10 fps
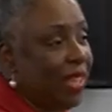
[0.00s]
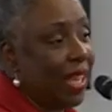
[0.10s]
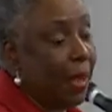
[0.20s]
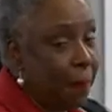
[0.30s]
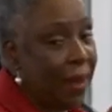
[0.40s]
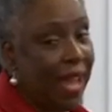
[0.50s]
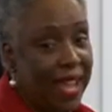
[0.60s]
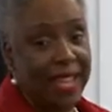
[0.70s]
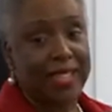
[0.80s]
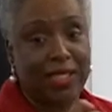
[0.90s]
It
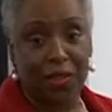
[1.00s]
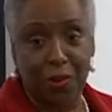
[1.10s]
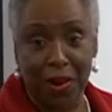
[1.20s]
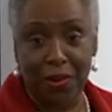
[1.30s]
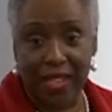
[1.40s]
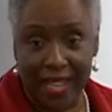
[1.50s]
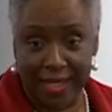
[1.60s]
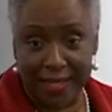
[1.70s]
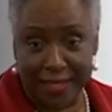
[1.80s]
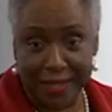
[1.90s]
pays to work
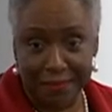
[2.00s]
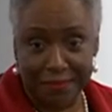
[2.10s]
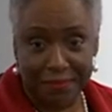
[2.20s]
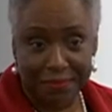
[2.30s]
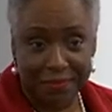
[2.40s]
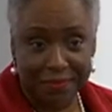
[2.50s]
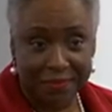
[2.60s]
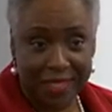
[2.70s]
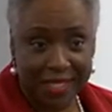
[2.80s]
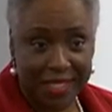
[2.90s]
late.
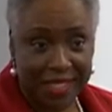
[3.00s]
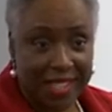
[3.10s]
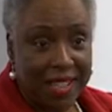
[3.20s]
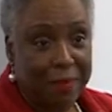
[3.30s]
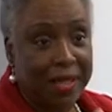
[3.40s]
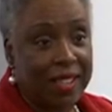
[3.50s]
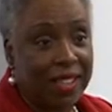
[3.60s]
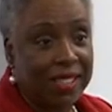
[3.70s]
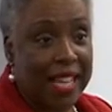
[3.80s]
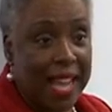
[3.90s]

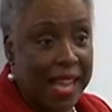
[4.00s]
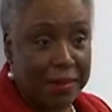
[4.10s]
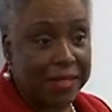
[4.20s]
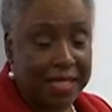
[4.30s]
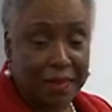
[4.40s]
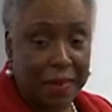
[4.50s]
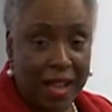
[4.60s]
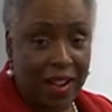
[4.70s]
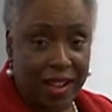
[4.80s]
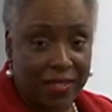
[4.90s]
Because I was in my
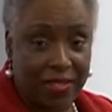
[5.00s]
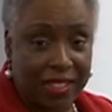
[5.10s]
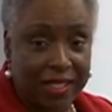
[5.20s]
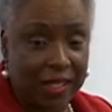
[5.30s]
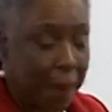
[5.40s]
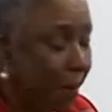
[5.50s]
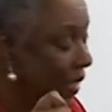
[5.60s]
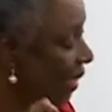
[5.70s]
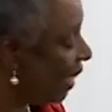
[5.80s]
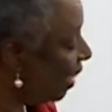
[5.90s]
office,
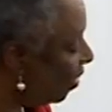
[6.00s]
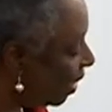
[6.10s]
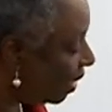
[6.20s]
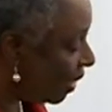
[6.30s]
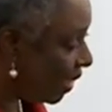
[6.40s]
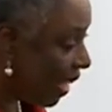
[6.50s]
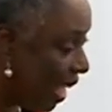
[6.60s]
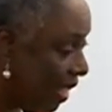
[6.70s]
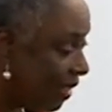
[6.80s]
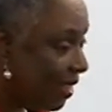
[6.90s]
believe it or
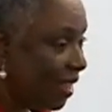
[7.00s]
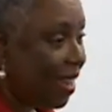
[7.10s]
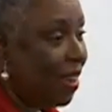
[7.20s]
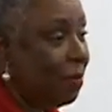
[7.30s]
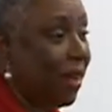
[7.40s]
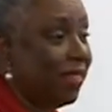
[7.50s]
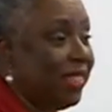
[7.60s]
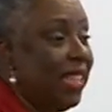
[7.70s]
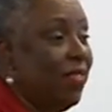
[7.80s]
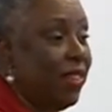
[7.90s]
not, about
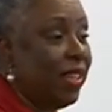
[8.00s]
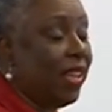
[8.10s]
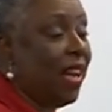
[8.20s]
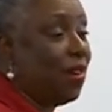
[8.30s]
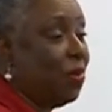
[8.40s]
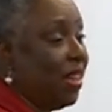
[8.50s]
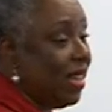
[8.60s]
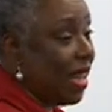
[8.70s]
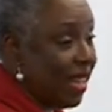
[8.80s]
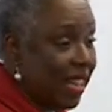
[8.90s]
seven o'clock one
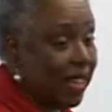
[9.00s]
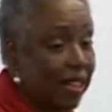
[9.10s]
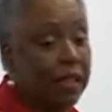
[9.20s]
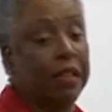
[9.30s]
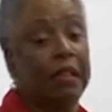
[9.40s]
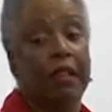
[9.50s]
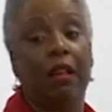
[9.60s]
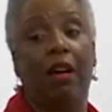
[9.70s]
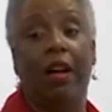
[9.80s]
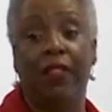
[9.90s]
night in a
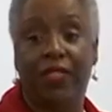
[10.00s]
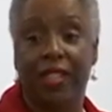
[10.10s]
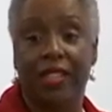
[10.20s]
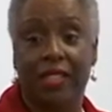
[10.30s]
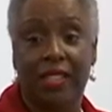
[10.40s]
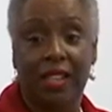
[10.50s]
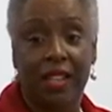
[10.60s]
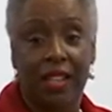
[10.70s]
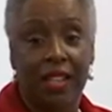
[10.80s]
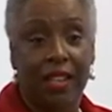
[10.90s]
little office,
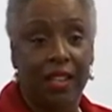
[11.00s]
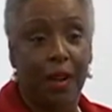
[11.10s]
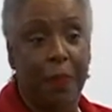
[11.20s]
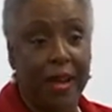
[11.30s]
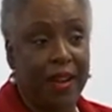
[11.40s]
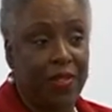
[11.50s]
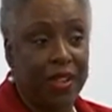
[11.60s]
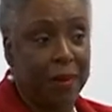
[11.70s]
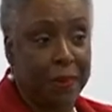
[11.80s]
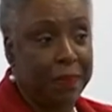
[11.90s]
nobody over
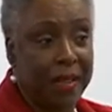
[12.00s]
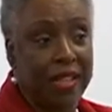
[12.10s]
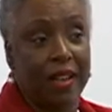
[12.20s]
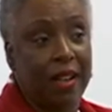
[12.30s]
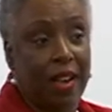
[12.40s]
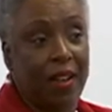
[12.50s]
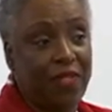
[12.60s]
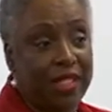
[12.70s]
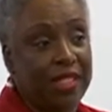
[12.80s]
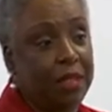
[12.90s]
there but me in the
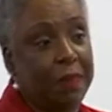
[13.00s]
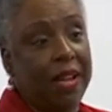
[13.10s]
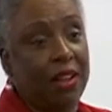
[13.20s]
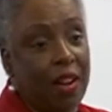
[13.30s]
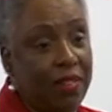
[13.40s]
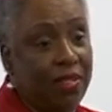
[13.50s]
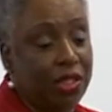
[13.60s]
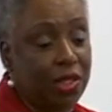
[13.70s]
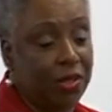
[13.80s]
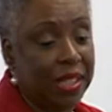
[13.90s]
office sitting back off the
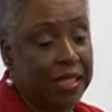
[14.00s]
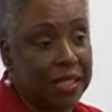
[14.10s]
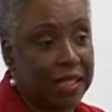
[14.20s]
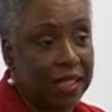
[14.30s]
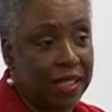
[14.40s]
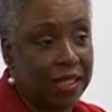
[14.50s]
street.